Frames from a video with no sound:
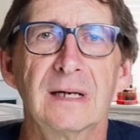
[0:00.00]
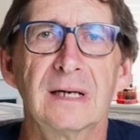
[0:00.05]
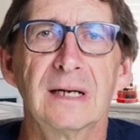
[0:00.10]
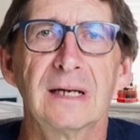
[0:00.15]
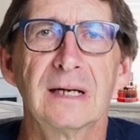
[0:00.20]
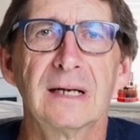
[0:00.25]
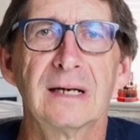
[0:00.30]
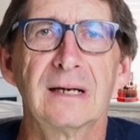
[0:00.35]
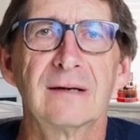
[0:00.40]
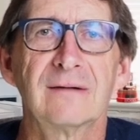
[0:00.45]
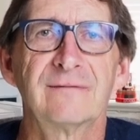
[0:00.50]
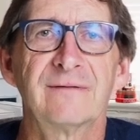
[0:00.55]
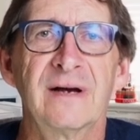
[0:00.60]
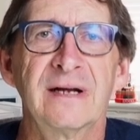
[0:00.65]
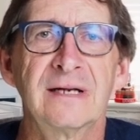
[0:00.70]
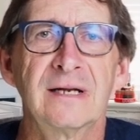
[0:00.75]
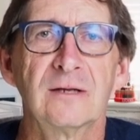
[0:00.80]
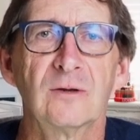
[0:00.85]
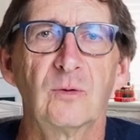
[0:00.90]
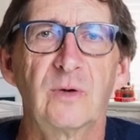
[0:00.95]
uh,
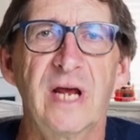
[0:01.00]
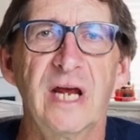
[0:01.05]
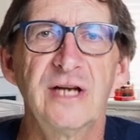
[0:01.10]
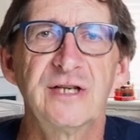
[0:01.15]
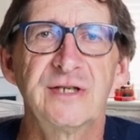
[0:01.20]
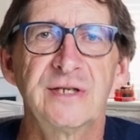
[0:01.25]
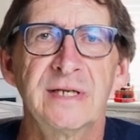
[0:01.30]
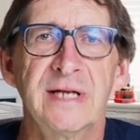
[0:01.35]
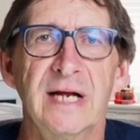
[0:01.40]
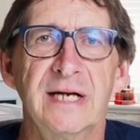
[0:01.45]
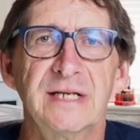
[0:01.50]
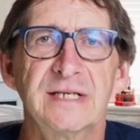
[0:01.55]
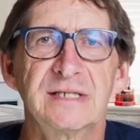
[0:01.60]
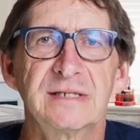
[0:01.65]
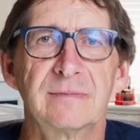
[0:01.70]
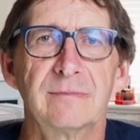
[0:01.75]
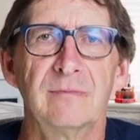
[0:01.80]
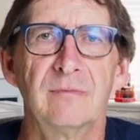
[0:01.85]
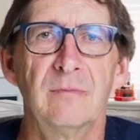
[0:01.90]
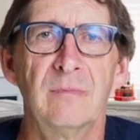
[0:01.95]
find the location that
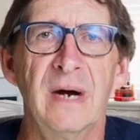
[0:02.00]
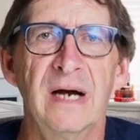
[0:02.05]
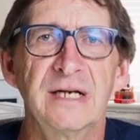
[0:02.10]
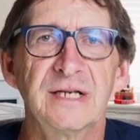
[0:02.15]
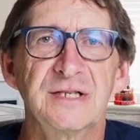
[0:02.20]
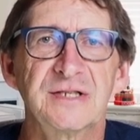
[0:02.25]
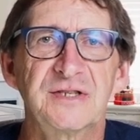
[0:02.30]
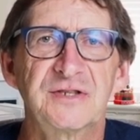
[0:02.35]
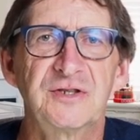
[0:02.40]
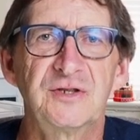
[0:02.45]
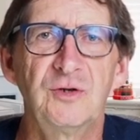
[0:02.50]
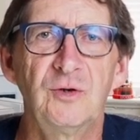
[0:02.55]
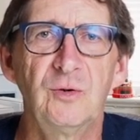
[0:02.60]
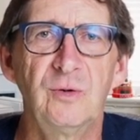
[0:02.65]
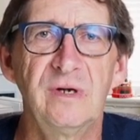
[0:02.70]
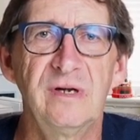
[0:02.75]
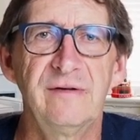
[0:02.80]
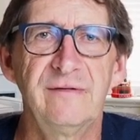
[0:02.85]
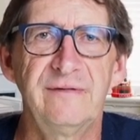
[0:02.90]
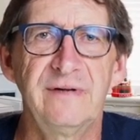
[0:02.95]
is minus
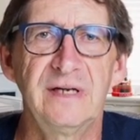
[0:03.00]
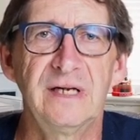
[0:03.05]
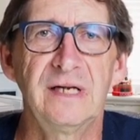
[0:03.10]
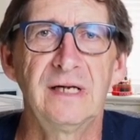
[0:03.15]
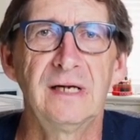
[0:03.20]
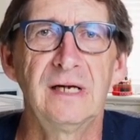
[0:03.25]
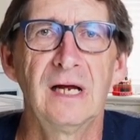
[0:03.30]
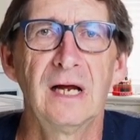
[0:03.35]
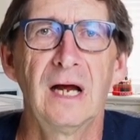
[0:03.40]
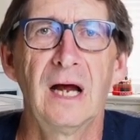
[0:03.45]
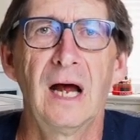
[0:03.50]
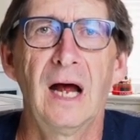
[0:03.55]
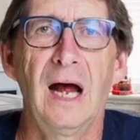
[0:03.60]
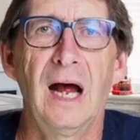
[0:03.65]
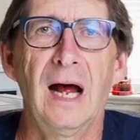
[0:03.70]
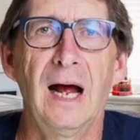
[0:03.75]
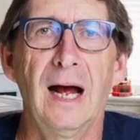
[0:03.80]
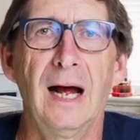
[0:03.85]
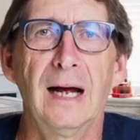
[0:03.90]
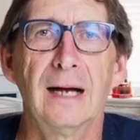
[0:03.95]
2
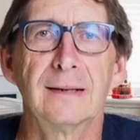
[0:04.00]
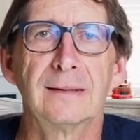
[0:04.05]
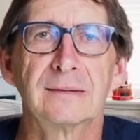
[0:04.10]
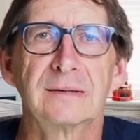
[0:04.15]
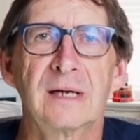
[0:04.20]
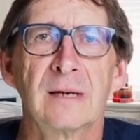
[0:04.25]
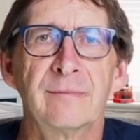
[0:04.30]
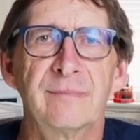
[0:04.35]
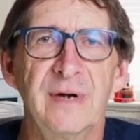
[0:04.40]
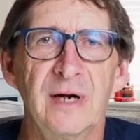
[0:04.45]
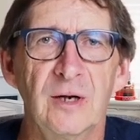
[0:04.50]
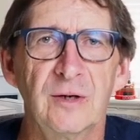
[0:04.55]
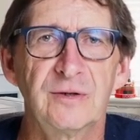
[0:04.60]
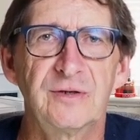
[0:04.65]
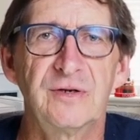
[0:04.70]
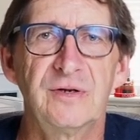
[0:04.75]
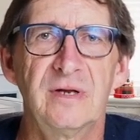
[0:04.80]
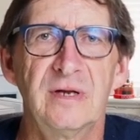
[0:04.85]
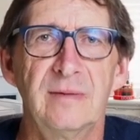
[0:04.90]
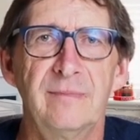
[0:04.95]
EV uh, compared
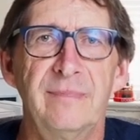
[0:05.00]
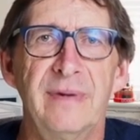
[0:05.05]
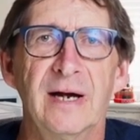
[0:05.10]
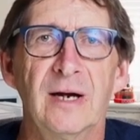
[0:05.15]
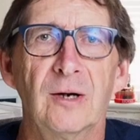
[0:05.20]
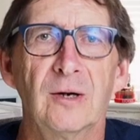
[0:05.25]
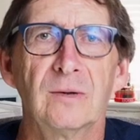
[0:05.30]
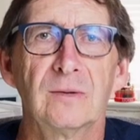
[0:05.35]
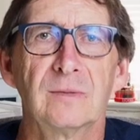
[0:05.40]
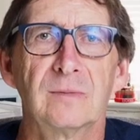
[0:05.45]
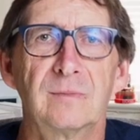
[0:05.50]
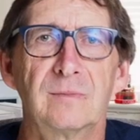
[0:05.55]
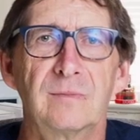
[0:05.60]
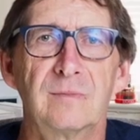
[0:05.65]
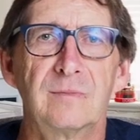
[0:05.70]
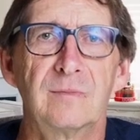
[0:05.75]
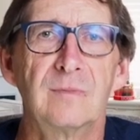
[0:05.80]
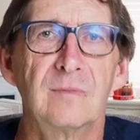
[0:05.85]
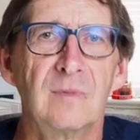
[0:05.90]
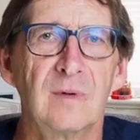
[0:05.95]
to the bare
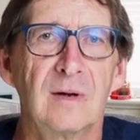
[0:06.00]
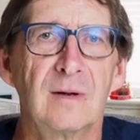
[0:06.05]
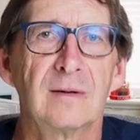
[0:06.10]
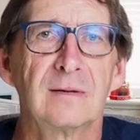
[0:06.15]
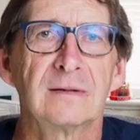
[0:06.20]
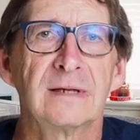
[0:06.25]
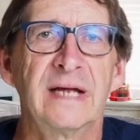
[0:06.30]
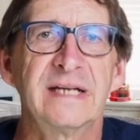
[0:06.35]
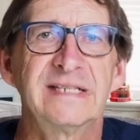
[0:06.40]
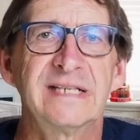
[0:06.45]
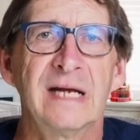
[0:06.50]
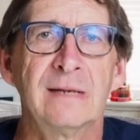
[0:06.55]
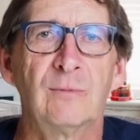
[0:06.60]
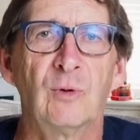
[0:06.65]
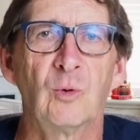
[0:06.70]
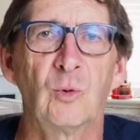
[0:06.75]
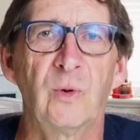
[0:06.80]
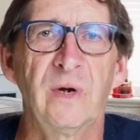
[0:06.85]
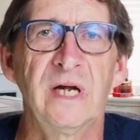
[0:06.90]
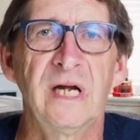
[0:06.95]
uh, light
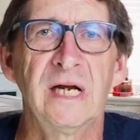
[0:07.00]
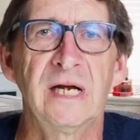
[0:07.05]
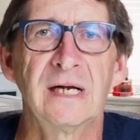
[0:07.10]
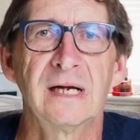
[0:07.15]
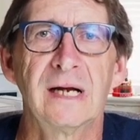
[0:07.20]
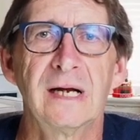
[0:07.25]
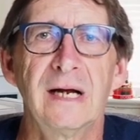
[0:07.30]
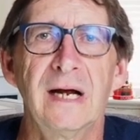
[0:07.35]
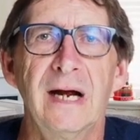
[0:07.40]
table reading.